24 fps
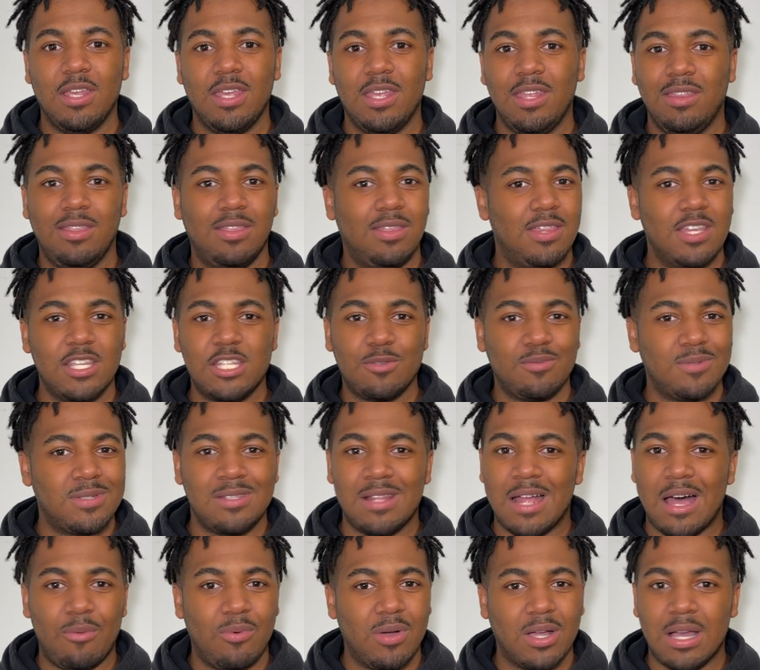Only
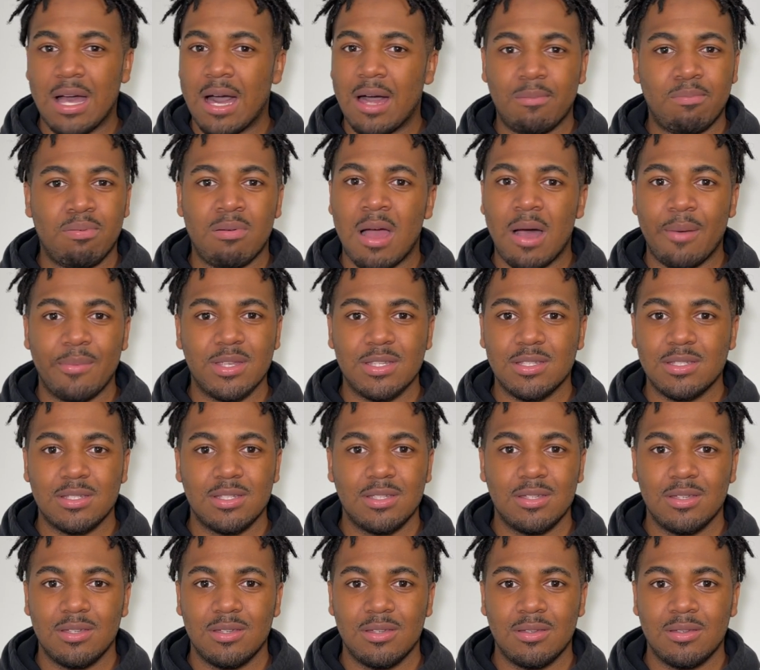this was not what God
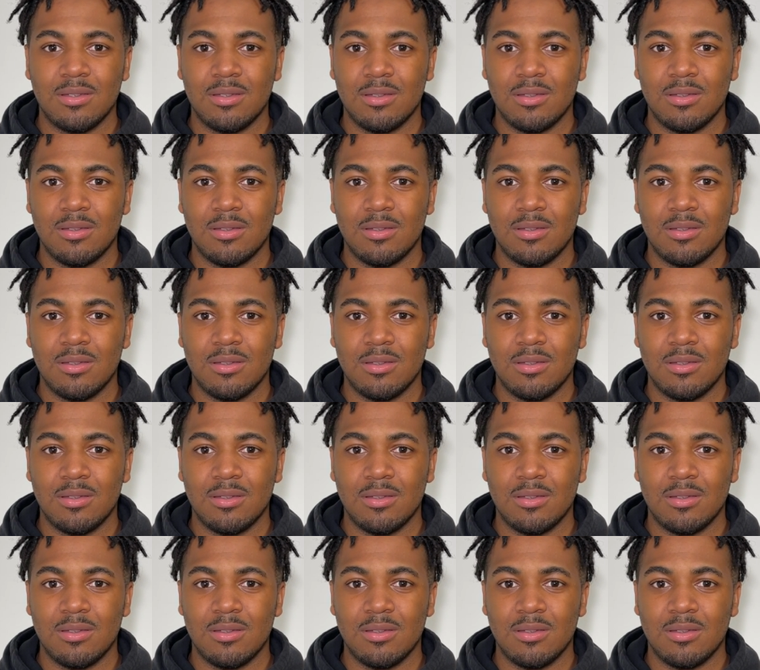promised.